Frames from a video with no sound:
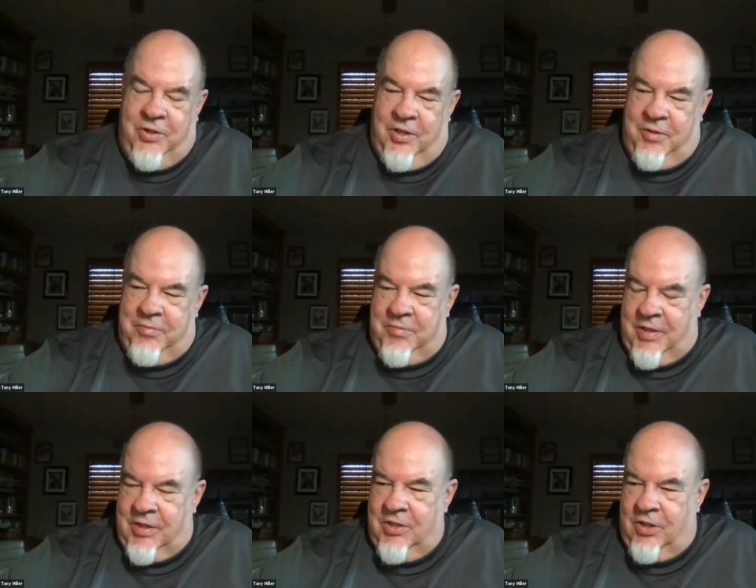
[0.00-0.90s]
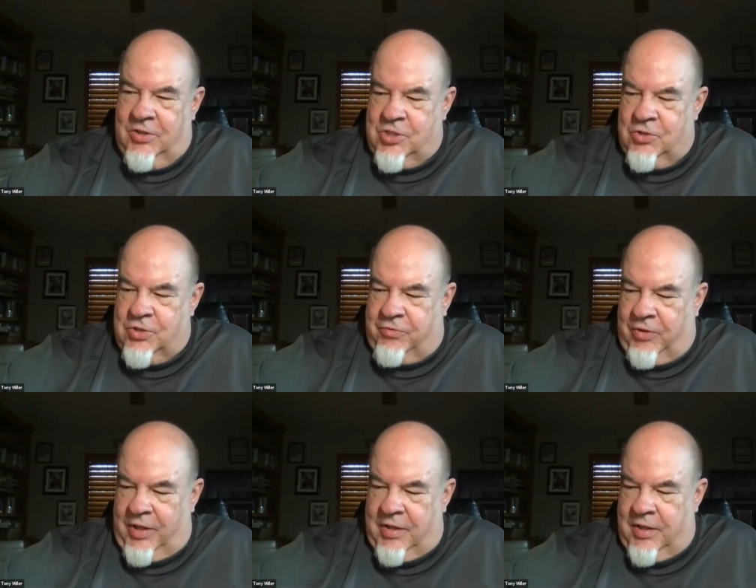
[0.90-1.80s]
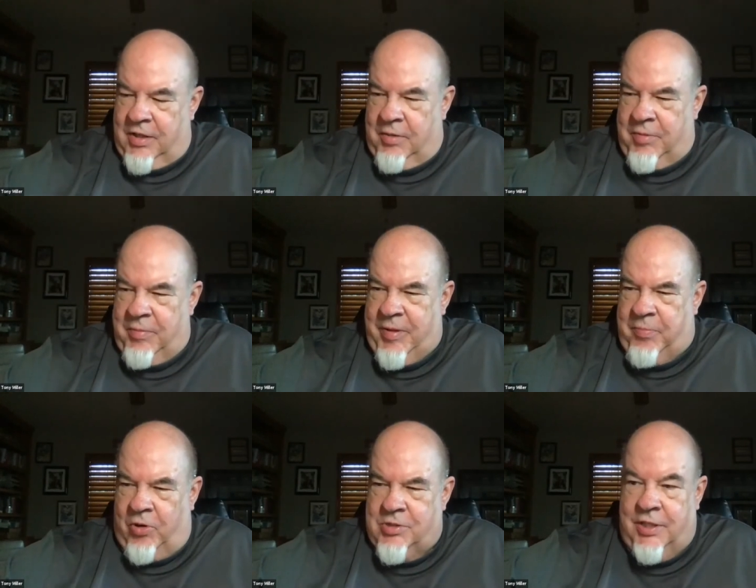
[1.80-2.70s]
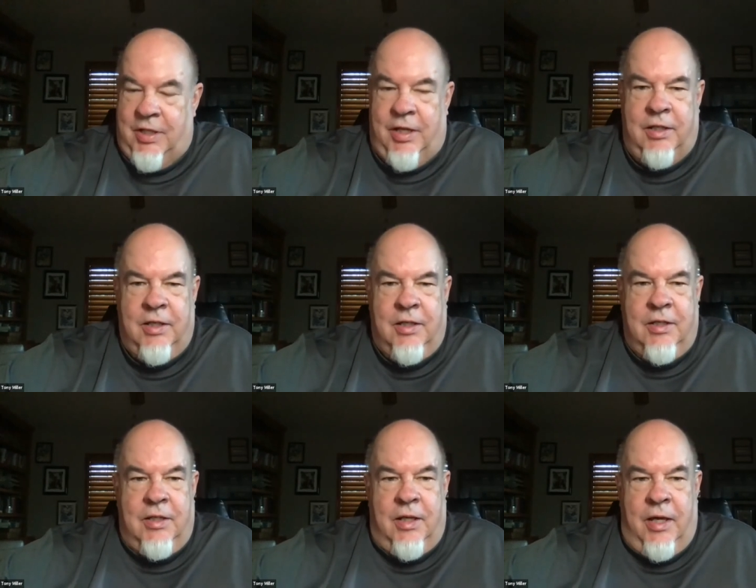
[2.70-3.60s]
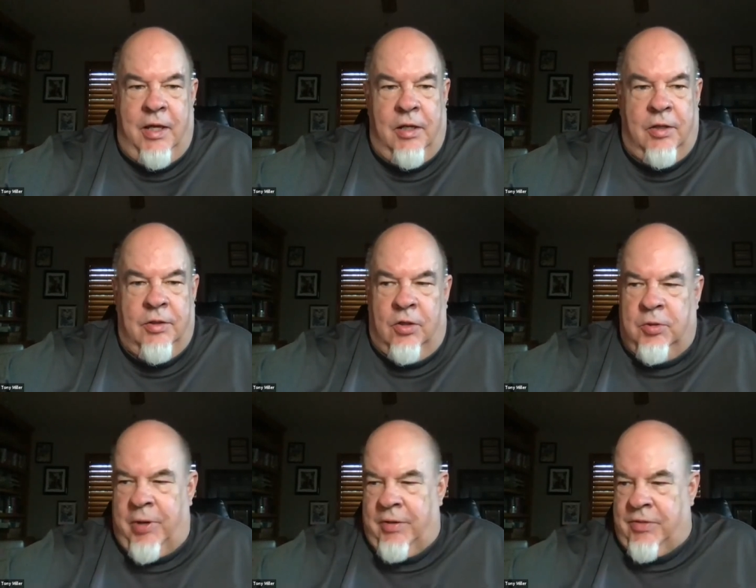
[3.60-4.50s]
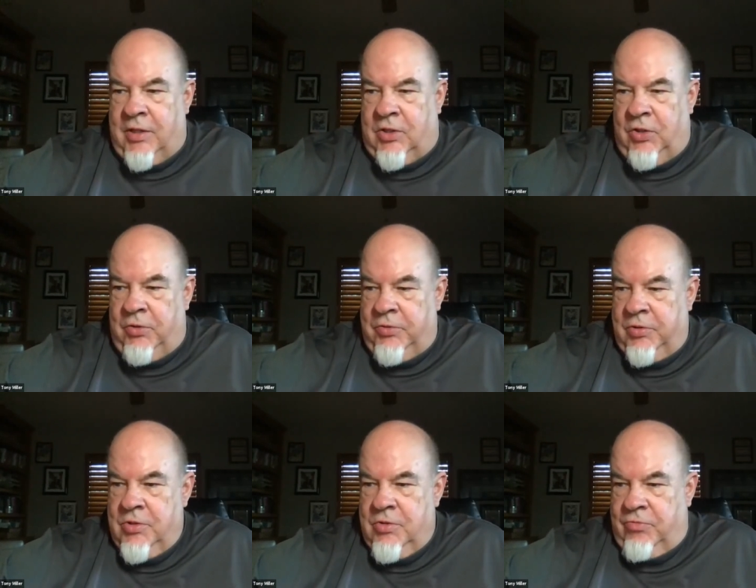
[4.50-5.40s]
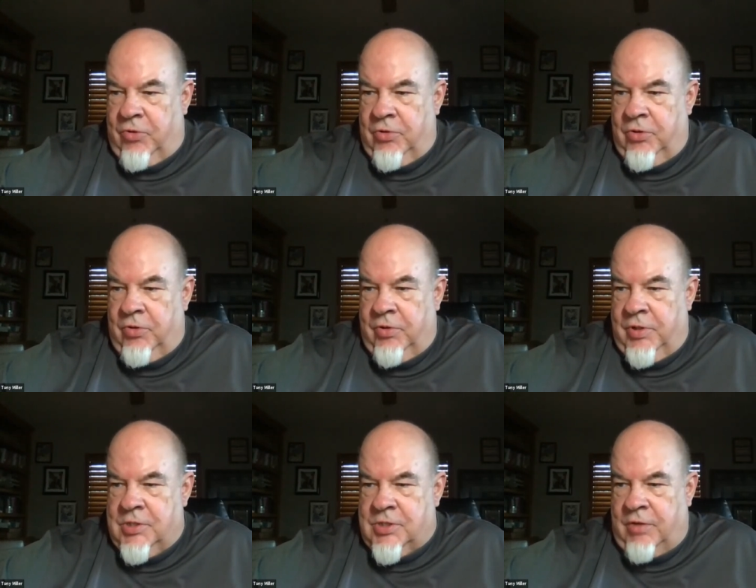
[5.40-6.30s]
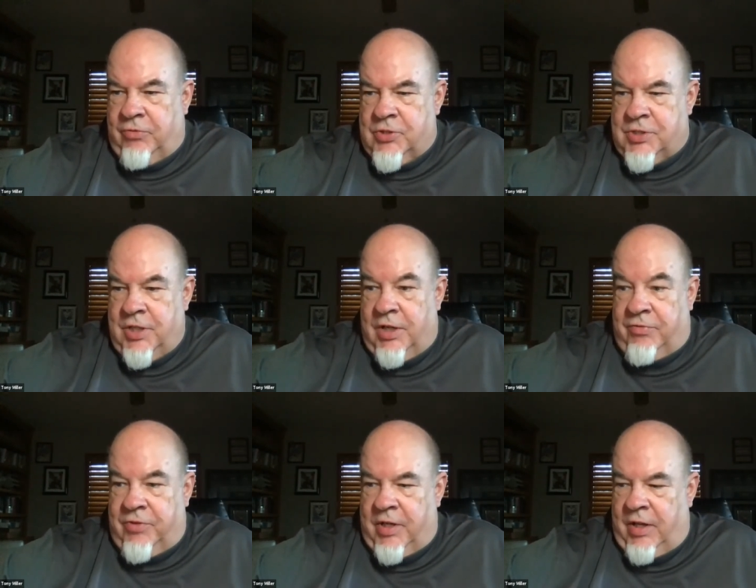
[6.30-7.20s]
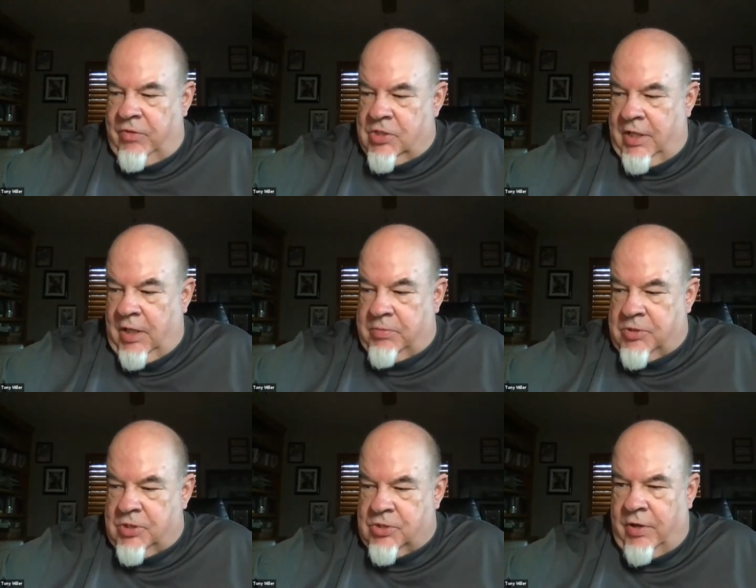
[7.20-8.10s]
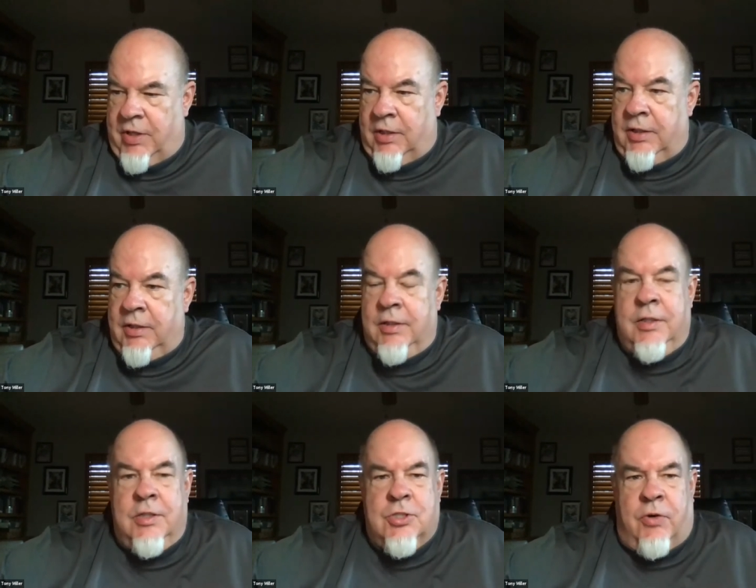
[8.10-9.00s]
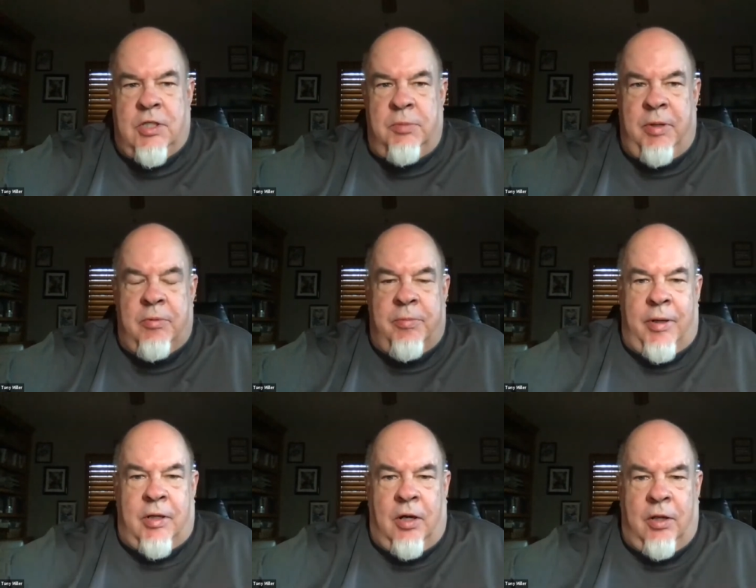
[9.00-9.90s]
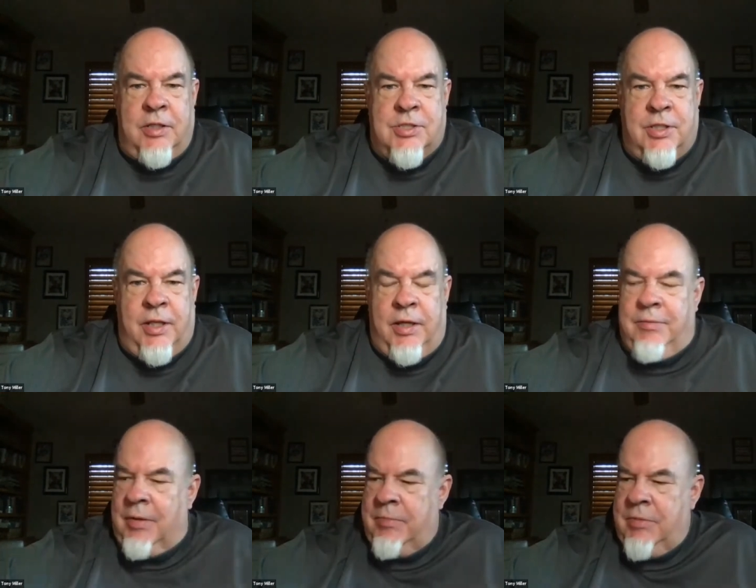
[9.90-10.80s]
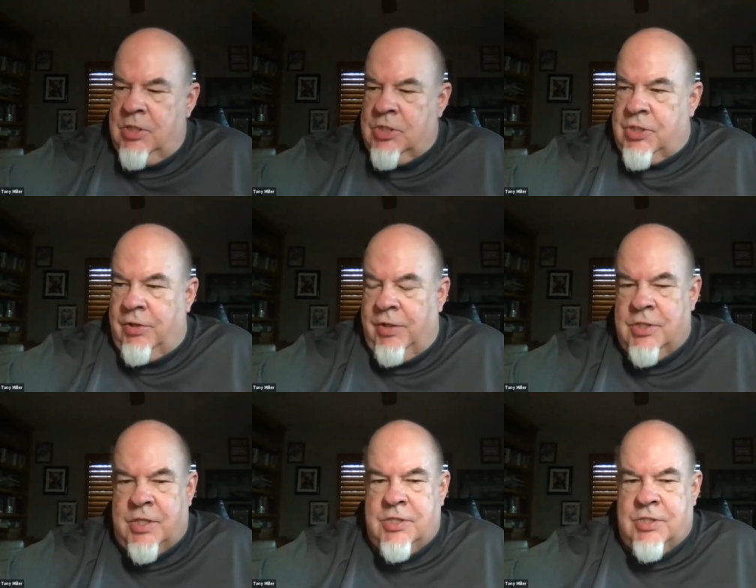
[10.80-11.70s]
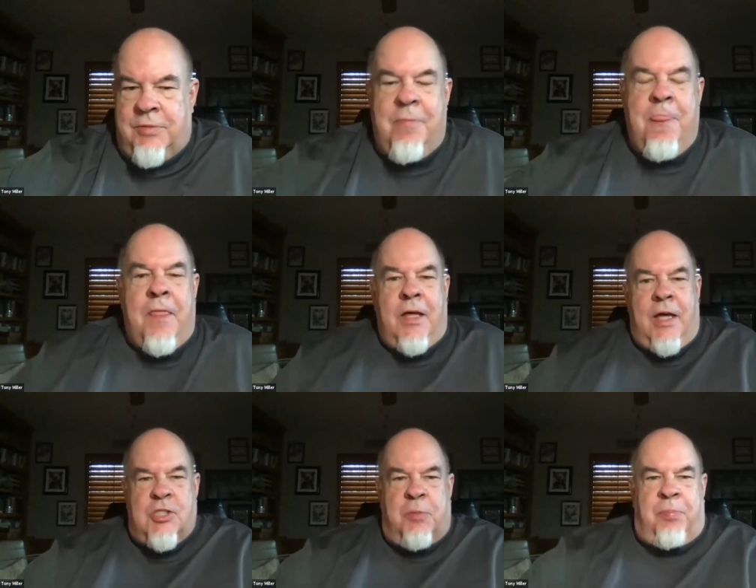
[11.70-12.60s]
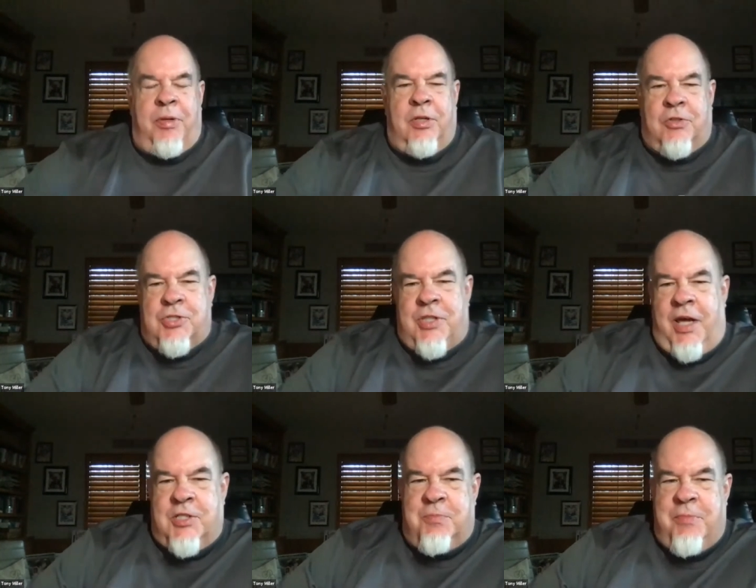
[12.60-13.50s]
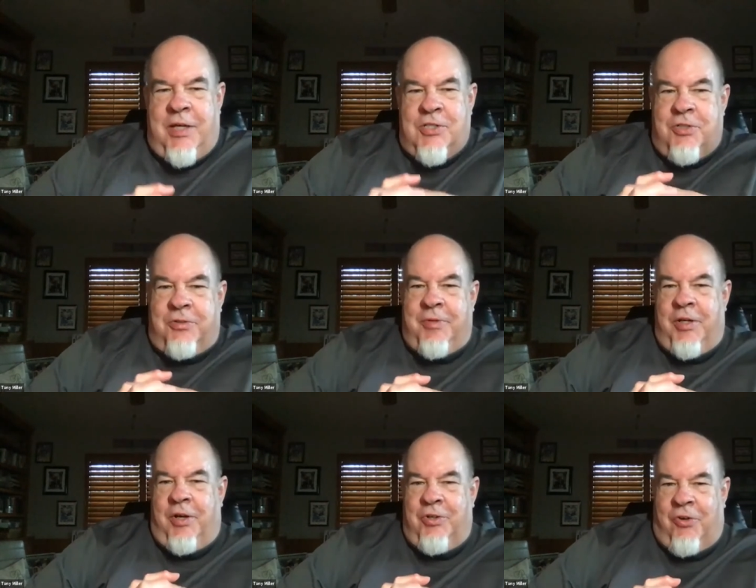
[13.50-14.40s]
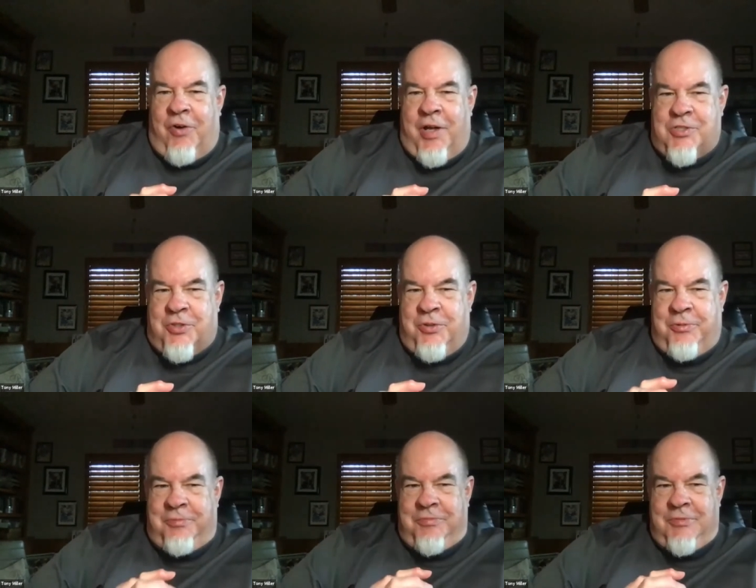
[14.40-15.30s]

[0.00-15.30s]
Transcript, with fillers: Uh, thank you, Dr. Joseph, for letting uh, me be a part today. And uh, Dr. Brown, thank you for your insightful stuff that obviously helps us greatly. It's great to be with my colleagues today. Let me just share this as a as a political science major in undergrad school,